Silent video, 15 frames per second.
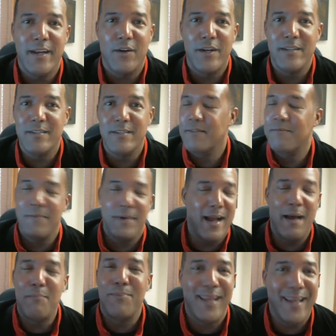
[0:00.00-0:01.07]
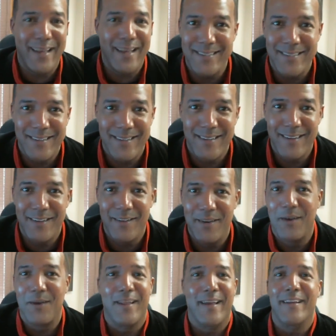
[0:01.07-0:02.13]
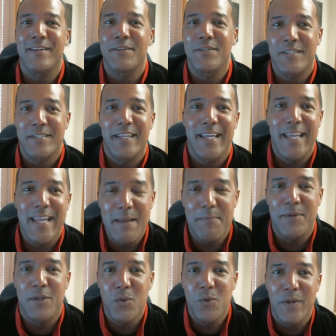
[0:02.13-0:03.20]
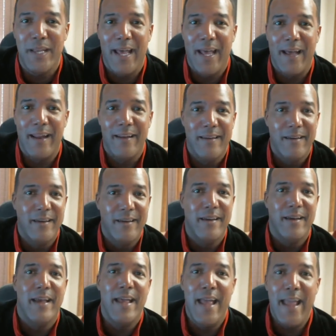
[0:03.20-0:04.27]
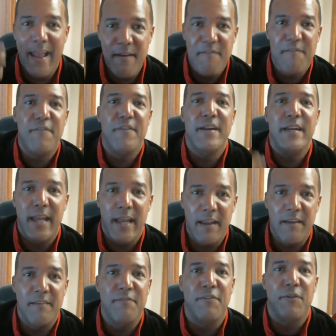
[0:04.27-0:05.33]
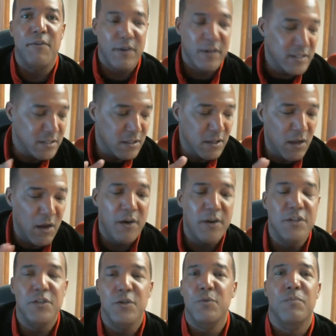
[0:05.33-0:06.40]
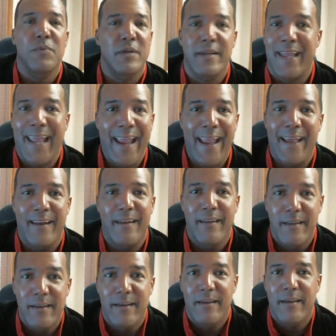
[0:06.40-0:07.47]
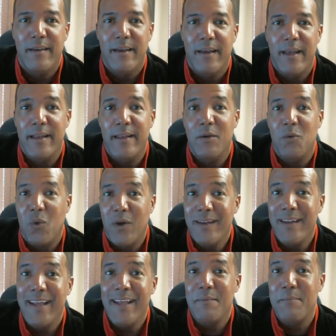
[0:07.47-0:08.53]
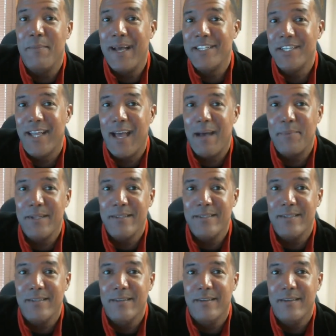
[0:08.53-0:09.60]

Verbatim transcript: kris i'm blessed you know like you just keep doing that every day for as long as you can and then one day the magic happens